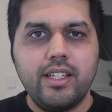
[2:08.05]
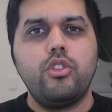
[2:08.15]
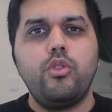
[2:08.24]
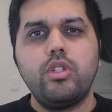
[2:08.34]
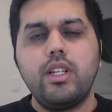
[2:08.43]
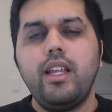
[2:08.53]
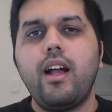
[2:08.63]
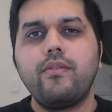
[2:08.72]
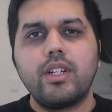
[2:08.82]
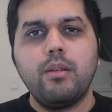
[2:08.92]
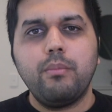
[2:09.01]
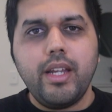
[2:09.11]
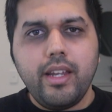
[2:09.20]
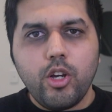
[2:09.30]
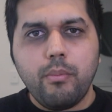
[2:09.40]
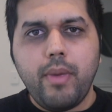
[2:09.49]
So usually after
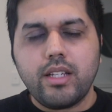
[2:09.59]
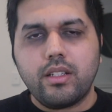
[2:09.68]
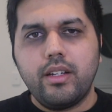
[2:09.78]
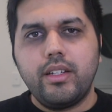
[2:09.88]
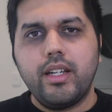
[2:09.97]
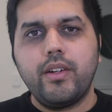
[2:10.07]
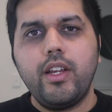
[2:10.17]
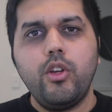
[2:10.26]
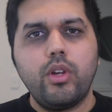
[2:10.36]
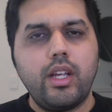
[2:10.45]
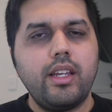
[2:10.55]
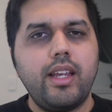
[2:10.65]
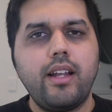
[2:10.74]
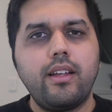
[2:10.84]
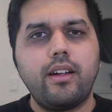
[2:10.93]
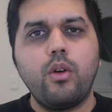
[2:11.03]
completing your bachelor degree, you can get
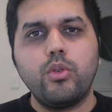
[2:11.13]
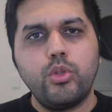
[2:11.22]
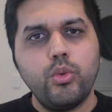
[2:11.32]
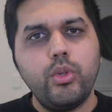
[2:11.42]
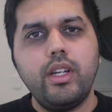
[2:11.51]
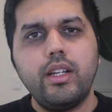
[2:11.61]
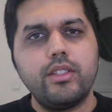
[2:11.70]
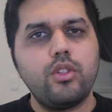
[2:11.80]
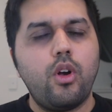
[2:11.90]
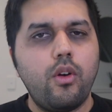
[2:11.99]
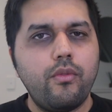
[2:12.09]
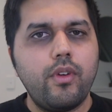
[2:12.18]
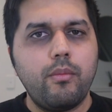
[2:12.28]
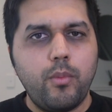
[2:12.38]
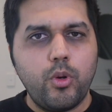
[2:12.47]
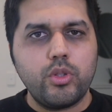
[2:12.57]
around 2 years of
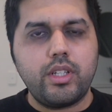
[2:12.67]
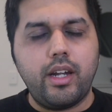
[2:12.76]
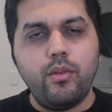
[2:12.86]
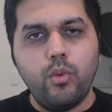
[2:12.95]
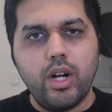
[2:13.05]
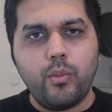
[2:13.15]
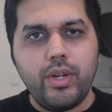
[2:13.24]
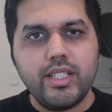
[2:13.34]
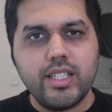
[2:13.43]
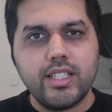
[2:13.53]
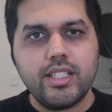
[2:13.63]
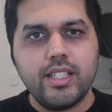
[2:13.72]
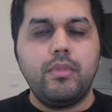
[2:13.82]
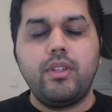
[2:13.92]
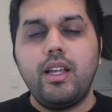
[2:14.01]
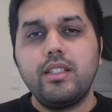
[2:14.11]
post-study work visas.
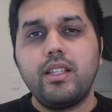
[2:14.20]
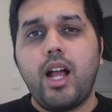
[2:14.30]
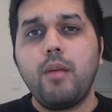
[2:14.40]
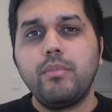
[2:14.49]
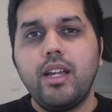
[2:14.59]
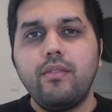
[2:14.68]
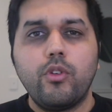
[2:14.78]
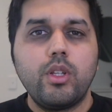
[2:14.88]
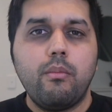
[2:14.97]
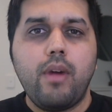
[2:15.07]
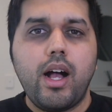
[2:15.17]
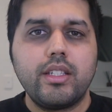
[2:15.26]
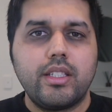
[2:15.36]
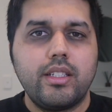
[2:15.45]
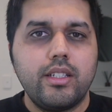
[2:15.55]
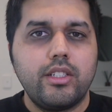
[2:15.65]
But there is an update for the
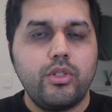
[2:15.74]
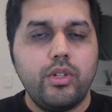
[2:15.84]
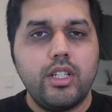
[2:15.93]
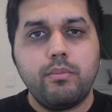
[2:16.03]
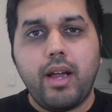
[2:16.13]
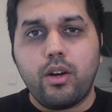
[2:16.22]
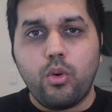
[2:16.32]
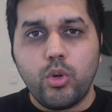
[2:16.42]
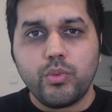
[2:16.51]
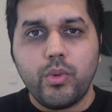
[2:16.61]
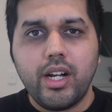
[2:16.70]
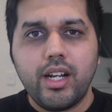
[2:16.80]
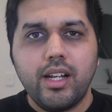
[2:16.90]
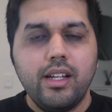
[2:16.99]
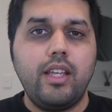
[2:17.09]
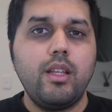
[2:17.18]
master's students by coursework.
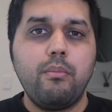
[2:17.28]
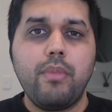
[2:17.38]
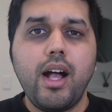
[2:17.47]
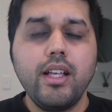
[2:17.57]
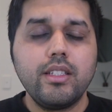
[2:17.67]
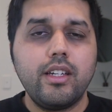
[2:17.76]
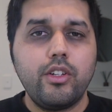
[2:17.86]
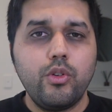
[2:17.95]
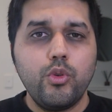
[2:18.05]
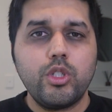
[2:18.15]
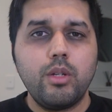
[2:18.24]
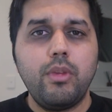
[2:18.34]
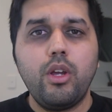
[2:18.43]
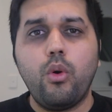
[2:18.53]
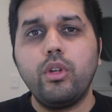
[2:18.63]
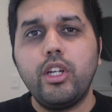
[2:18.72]
In the past, it used to be
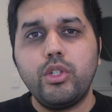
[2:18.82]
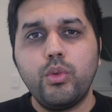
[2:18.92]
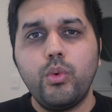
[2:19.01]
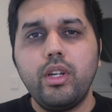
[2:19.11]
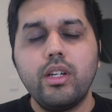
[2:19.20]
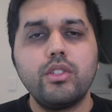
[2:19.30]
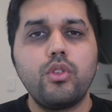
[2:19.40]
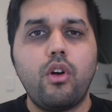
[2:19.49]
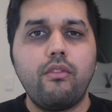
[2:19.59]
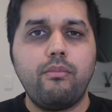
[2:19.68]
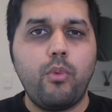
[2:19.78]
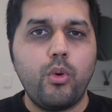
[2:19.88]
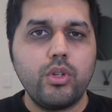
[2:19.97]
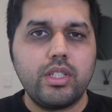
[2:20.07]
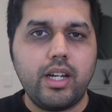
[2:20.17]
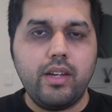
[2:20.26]
only 2 years of
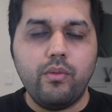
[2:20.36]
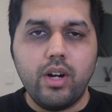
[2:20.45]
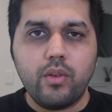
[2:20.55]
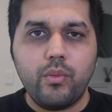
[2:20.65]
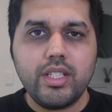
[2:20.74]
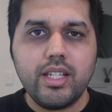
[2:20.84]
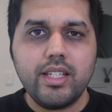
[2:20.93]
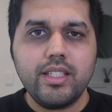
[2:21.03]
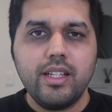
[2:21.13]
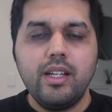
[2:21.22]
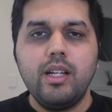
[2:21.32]
post-study work visas.